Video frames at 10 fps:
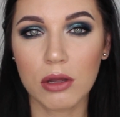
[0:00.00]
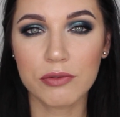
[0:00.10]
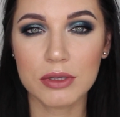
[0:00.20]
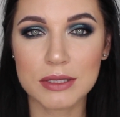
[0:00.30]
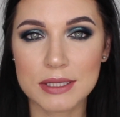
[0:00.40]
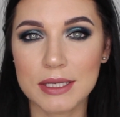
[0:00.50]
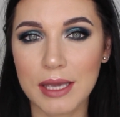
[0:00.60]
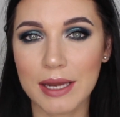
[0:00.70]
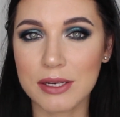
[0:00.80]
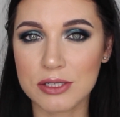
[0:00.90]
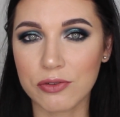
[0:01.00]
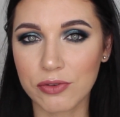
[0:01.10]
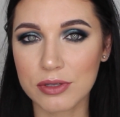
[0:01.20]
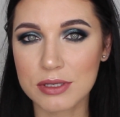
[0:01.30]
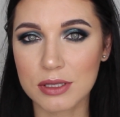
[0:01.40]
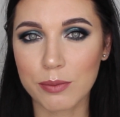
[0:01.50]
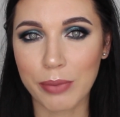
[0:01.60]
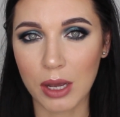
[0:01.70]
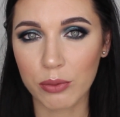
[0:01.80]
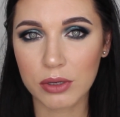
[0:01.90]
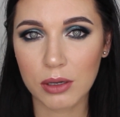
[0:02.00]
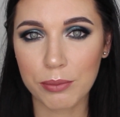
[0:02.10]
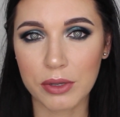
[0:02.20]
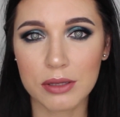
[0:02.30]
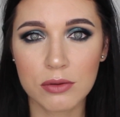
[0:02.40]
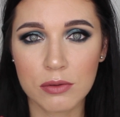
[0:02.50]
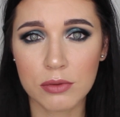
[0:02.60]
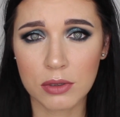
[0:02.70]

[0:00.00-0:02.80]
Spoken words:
don't really see any difference in powder, but